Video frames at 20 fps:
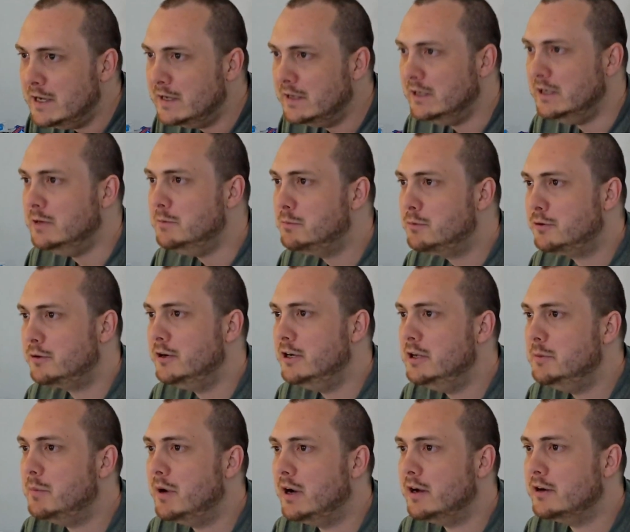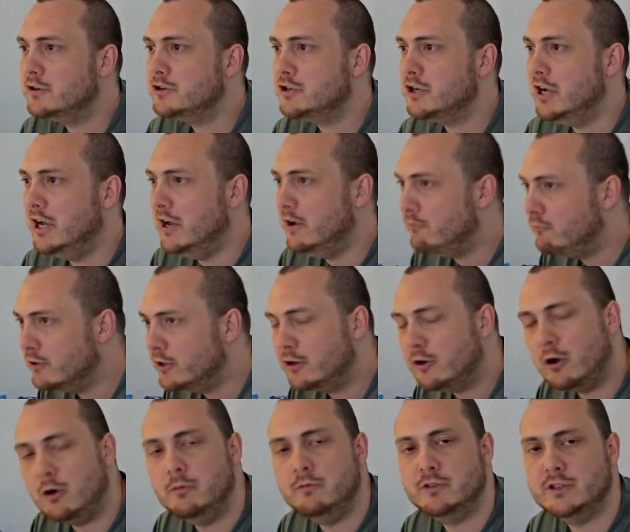In pretty much every
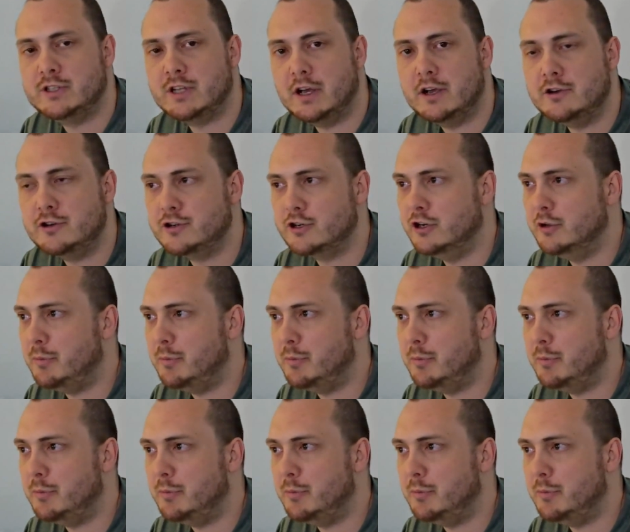conversation